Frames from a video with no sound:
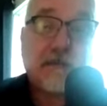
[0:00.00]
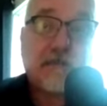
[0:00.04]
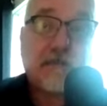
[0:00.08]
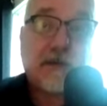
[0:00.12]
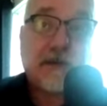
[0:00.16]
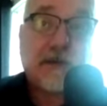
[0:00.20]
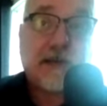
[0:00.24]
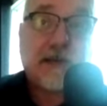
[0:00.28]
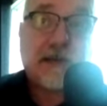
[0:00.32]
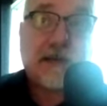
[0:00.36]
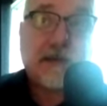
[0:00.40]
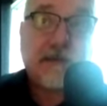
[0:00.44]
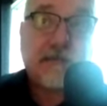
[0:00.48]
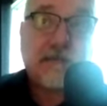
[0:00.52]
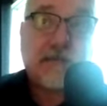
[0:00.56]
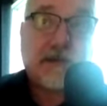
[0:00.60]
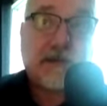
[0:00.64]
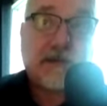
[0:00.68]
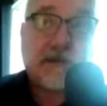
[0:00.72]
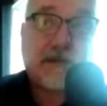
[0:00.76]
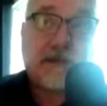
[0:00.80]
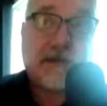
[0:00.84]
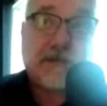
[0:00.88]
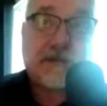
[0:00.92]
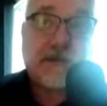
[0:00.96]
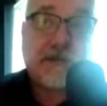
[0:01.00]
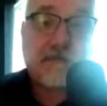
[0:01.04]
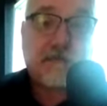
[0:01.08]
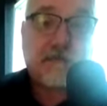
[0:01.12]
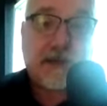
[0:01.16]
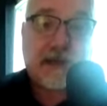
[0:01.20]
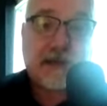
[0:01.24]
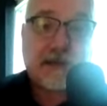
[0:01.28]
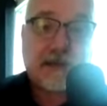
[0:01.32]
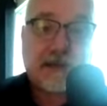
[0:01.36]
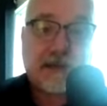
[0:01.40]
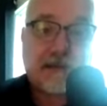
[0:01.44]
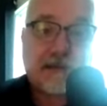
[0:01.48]
but I keep myself in
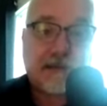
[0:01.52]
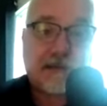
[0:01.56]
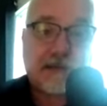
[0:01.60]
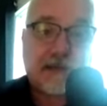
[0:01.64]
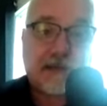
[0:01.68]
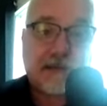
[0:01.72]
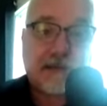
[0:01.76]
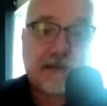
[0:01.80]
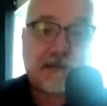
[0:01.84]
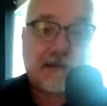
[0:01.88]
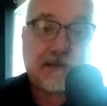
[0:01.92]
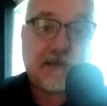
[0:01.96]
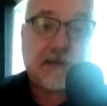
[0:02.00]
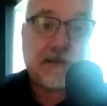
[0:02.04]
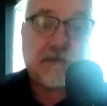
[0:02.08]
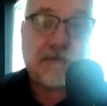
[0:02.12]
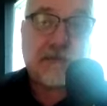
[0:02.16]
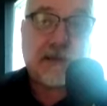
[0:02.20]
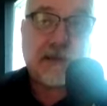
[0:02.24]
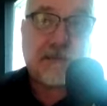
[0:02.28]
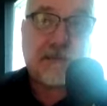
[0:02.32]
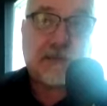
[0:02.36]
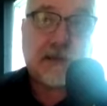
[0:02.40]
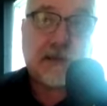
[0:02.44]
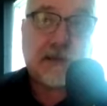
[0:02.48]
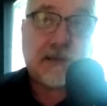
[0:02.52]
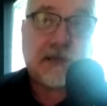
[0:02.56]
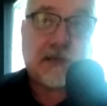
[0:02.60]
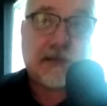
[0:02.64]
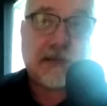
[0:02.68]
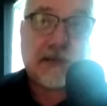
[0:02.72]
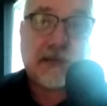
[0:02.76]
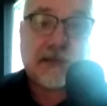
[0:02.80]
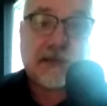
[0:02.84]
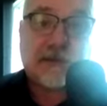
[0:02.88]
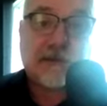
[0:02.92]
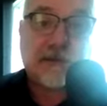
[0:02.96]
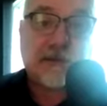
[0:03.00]
balance and I see the people I
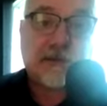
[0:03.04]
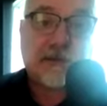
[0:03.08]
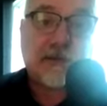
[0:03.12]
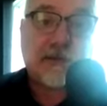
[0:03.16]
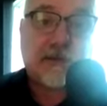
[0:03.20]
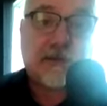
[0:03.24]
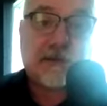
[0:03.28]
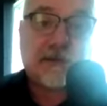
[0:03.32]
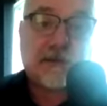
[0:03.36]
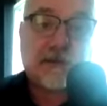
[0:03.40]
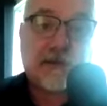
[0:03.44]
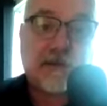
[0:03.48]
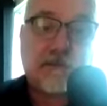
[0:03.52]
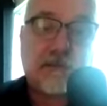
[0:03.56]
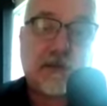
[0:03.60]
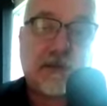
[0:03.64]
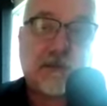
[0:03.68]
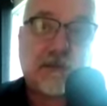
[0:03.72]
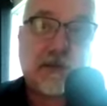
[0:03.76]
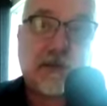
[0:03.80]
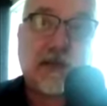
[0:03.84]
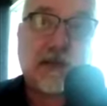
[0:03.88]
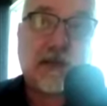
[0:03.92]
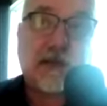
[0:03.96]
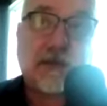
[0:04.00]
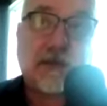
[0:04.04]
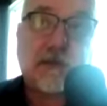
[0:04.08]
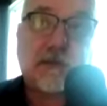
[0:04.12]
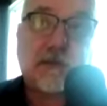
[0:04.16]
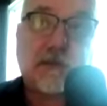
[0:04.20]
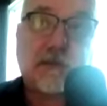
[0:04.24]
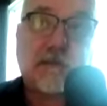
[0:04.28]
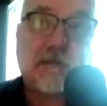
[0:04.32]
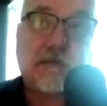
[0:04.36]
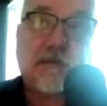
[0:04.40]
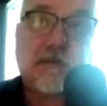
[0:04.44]
connect with and I see the people I don't.